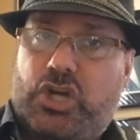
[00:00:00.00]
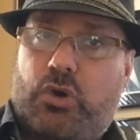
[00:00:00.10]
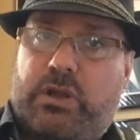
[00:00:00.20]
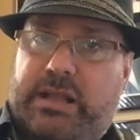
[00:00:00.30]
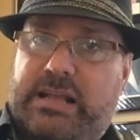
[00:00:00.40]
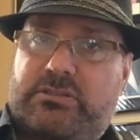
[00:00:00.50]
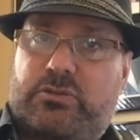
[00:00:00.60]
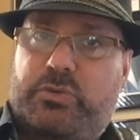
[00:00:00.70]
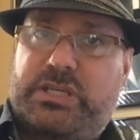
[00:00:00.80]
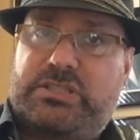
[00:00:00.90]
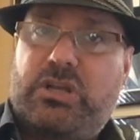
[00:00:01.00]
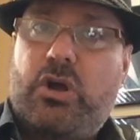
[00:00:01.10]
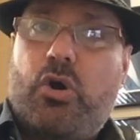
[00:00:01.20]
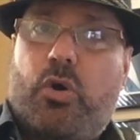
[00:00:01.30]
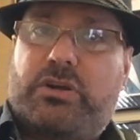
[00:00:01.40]
joke against Luis
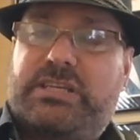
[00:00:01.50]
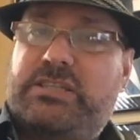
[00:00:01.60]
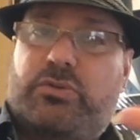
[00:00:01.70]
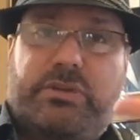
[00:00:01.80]
Ortiz,